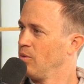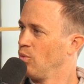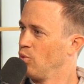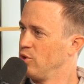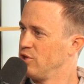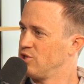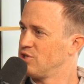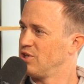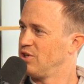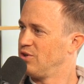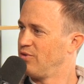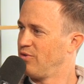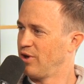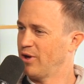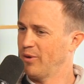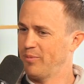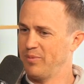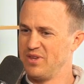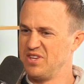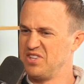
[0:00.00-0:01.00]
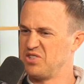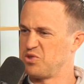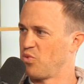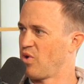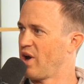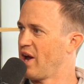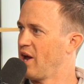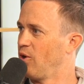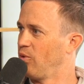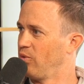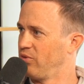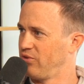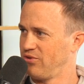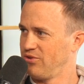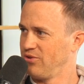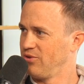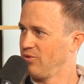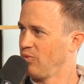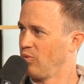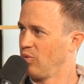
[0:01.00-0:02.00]
we should develop these
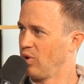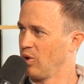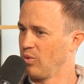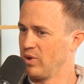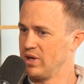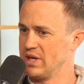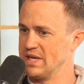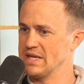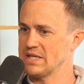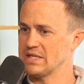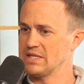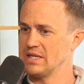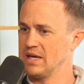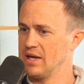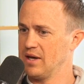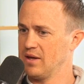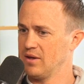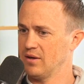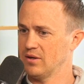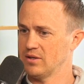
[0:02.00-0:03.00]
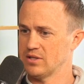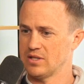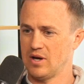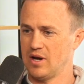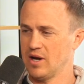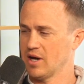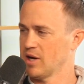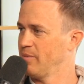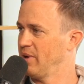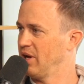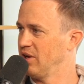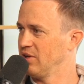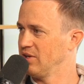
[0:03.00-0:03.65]
rounds where we get together, talk about